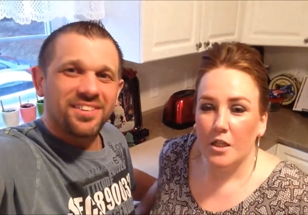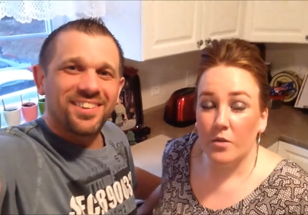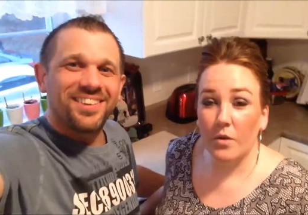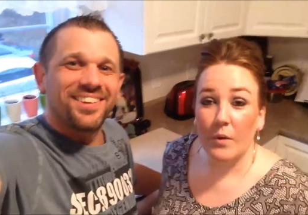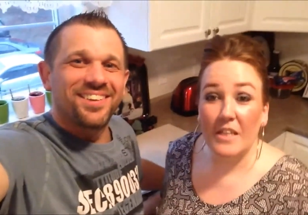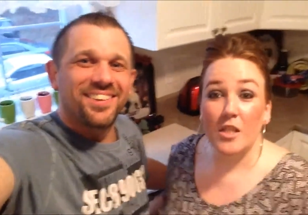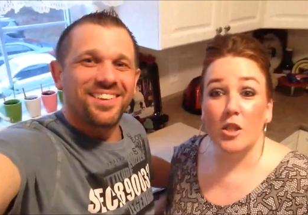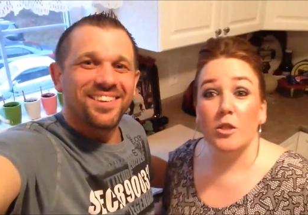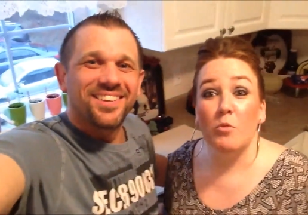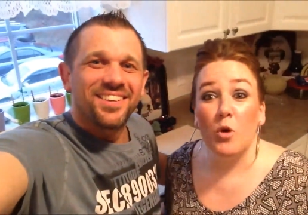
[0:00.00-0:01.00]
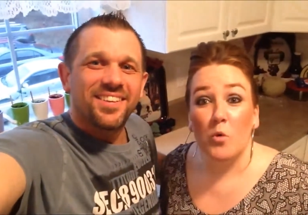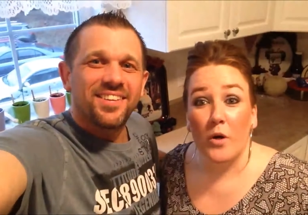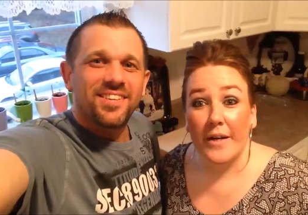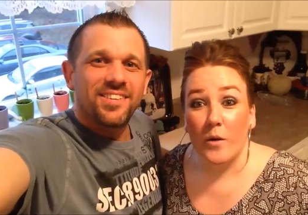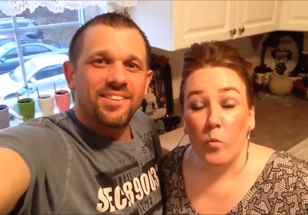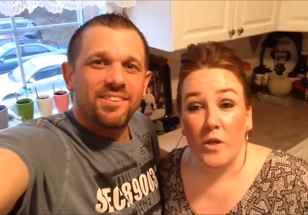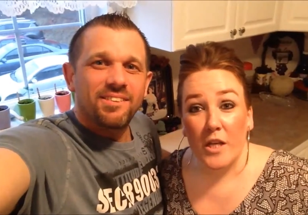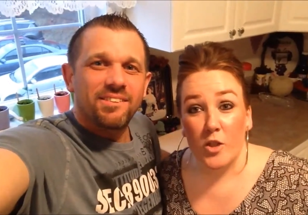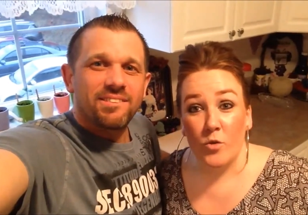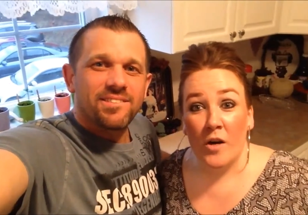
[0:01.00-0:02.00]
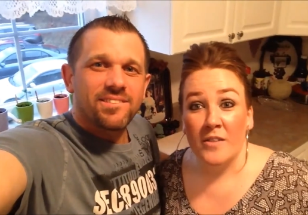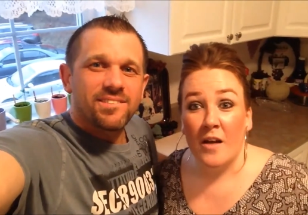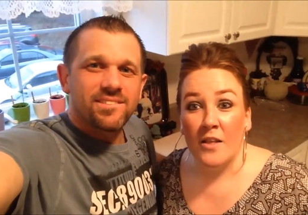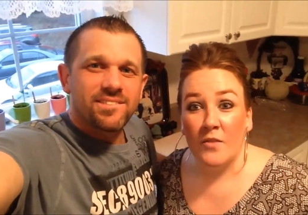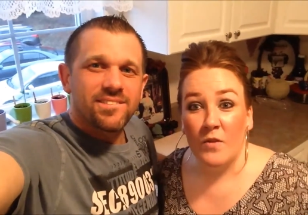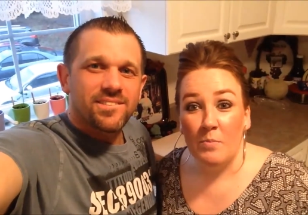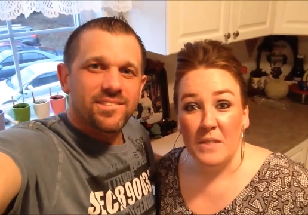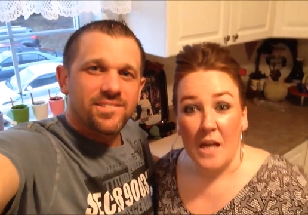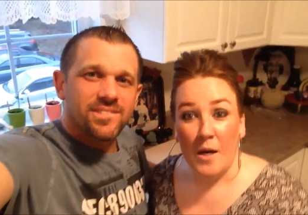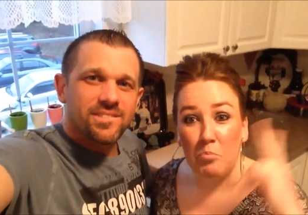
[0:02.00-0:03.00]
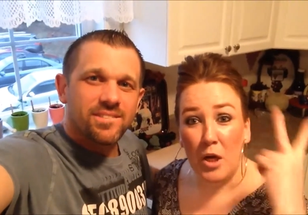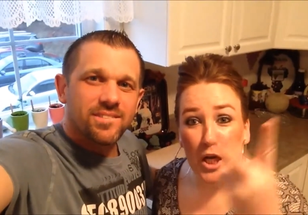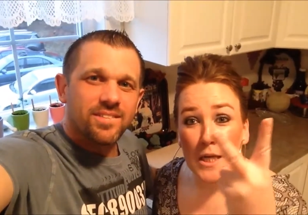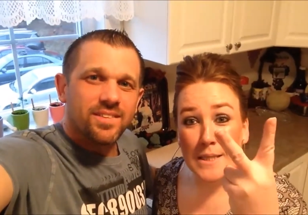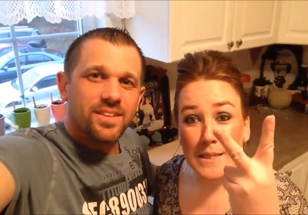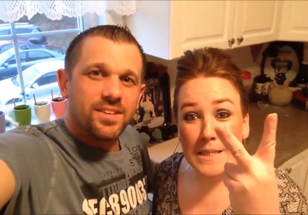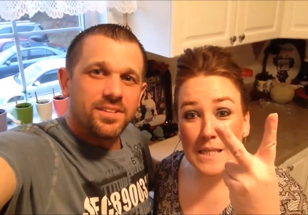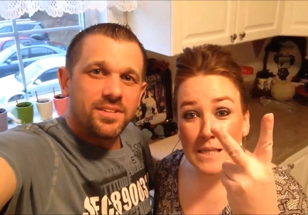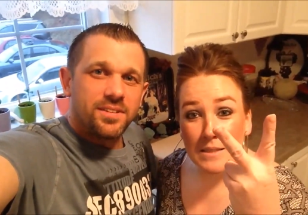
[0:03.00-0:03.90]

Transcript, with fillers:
Speaker 1: So anyway, till tomorrow morning. We'll catch you guys on the flip side. Peace.